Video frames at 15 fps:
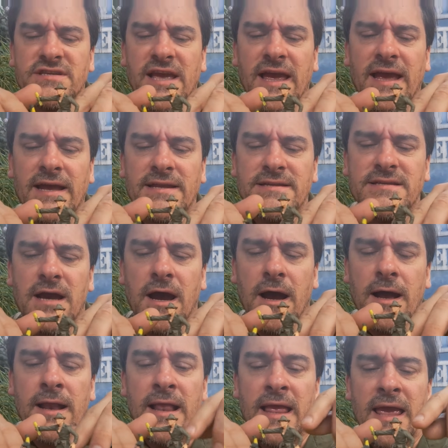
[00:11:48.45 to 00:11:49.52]
and
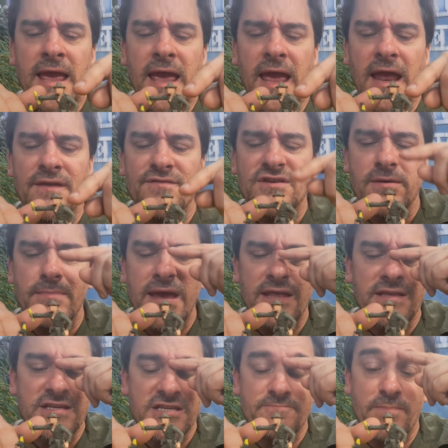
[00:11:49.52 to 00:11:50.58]
to
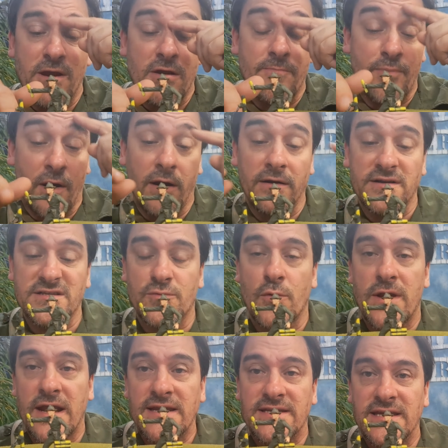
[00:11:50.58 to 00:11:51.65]
make the spare parts,
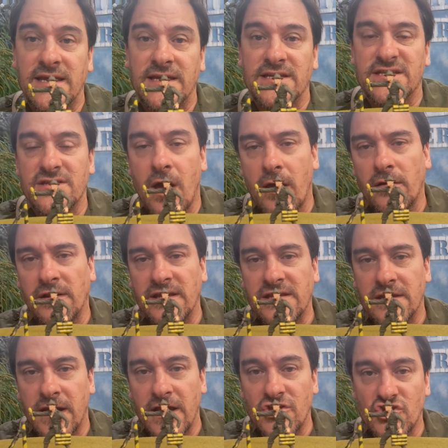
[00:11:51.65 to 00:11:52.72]
what I did is not only
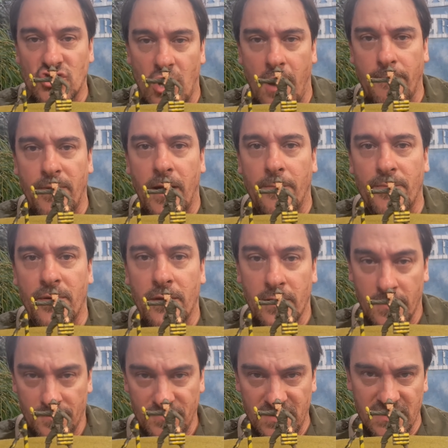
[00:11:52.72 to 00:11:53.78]
did I chop up
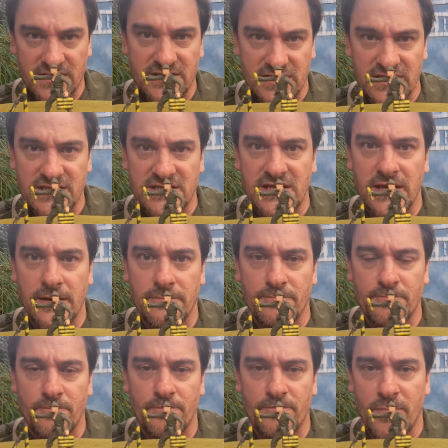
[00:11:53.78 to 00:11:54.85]
the
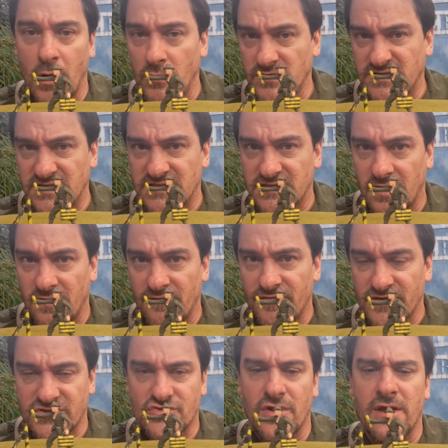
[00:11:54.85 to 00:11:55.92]
existing poses of
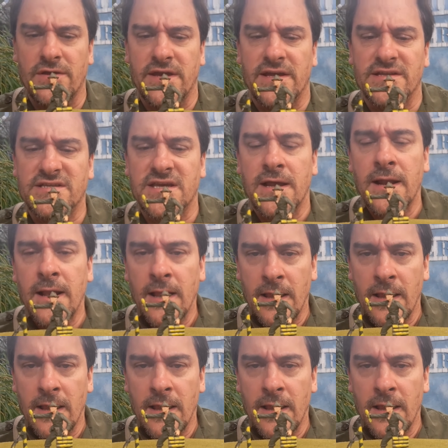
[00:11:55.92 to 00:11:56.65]
Australians,